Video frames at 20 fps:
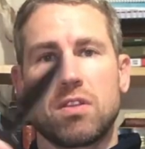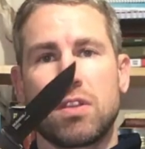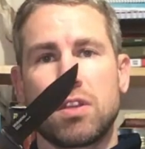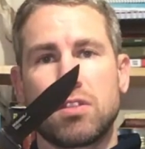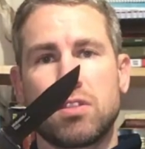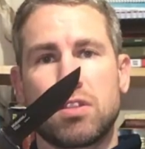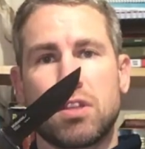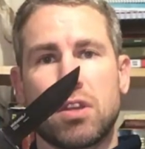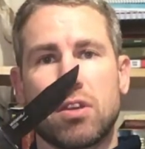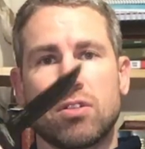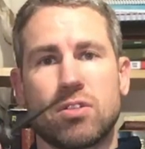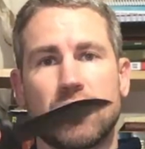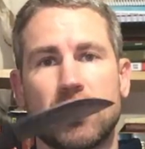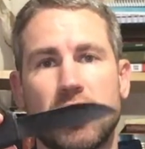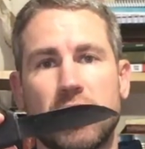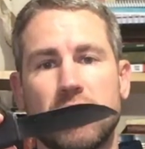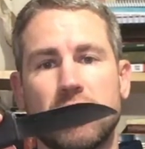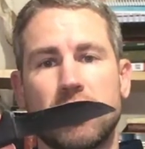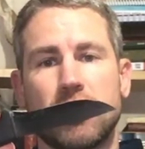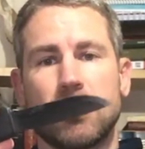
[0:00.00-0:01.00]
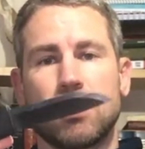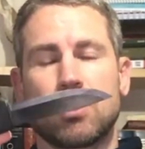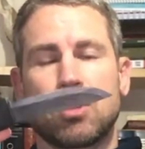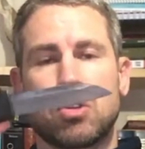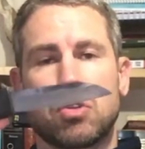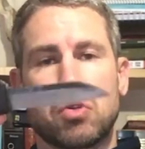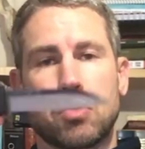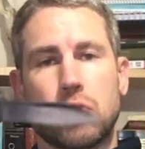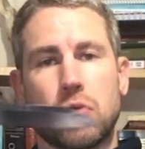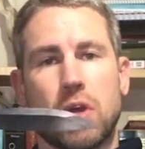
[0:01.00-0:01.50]
it this deer season
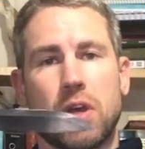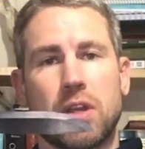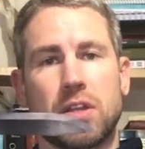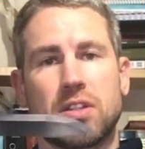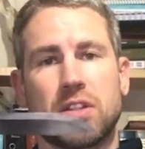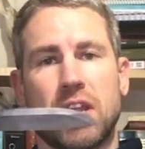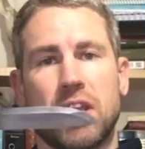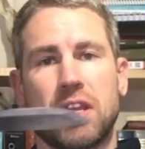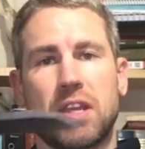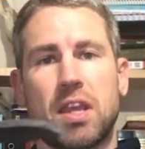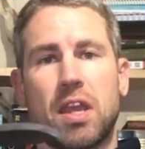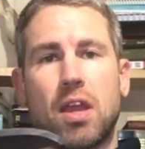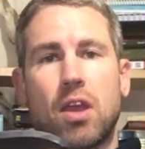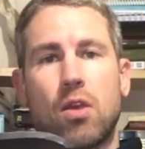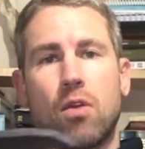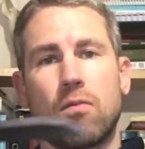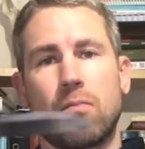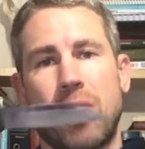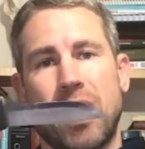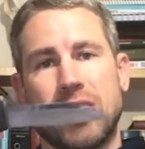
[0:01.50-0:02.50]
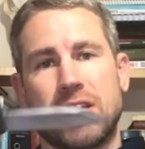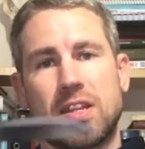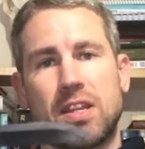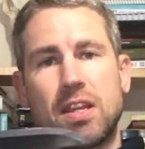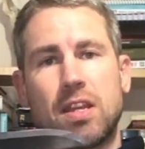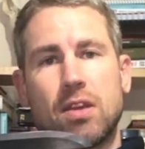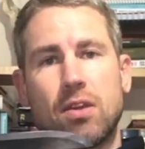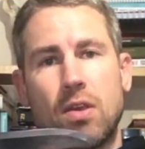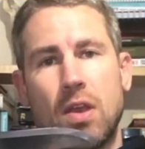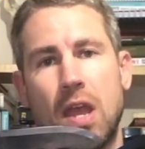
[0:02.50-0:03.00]
to take care of my
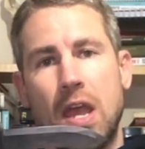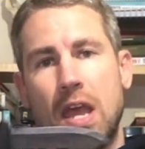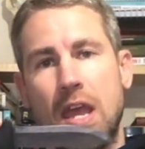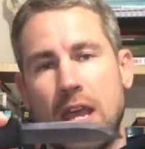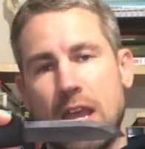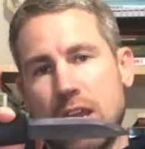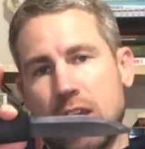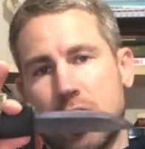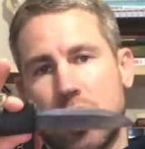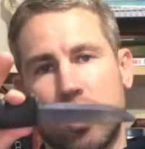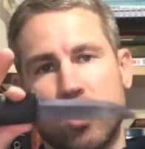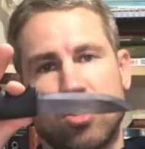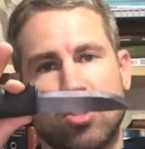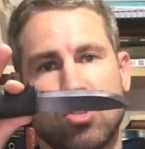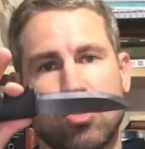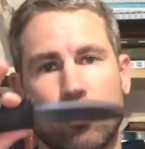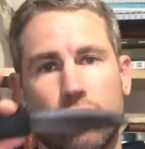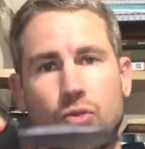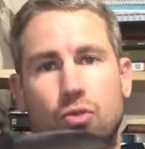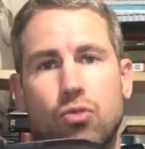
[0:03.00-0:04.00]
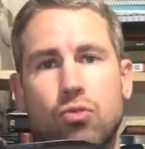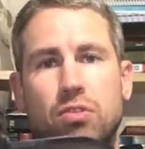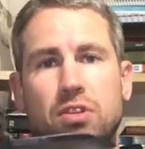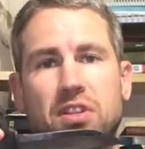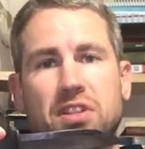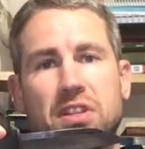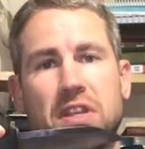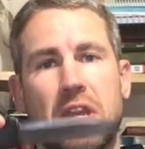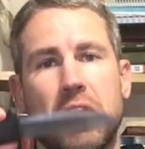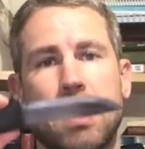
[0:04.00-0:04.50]
deer. It cuts through the
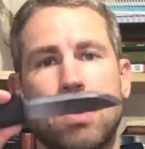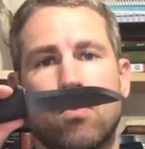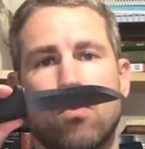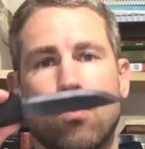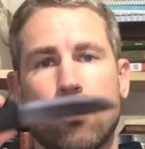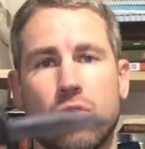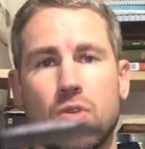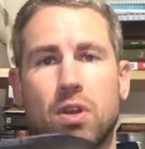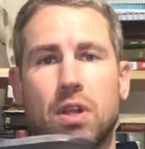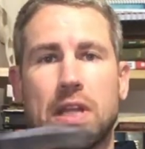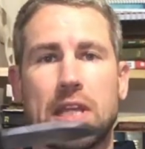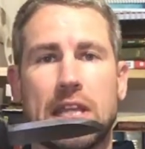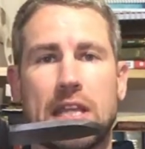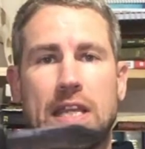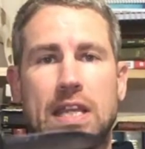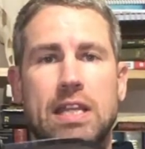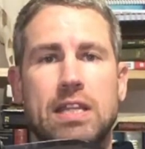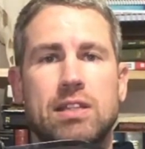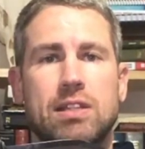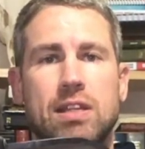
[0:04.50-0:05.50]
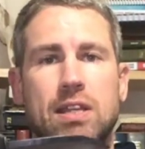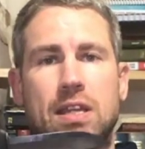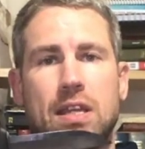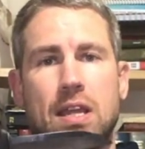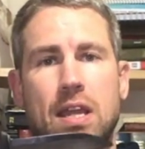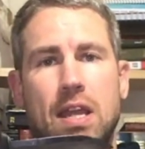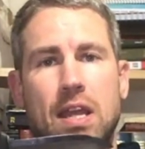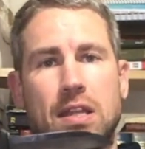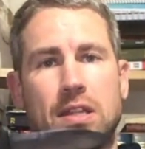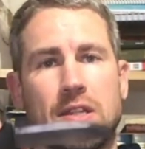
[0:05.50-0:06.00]
skin really
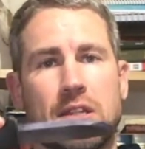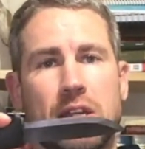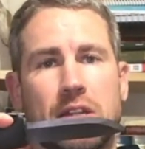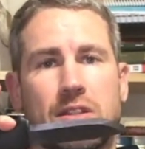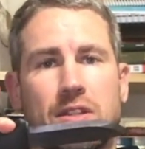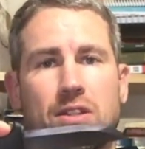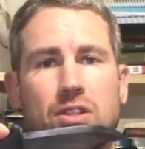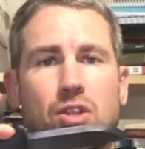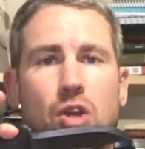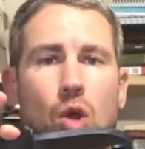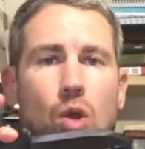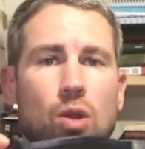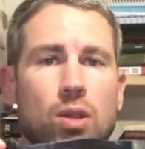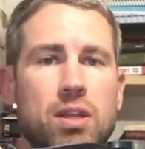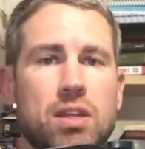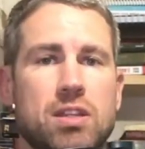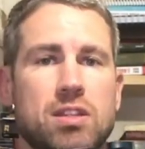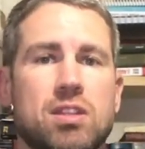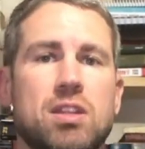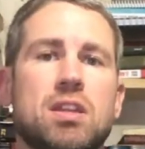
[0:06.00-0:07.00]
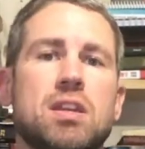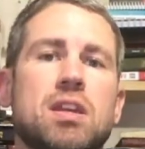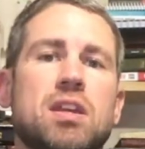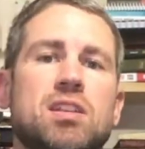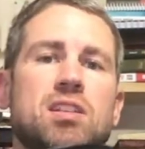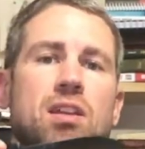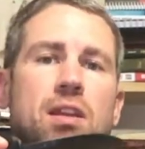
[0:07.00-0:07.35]
easy. It doesn't dull easy.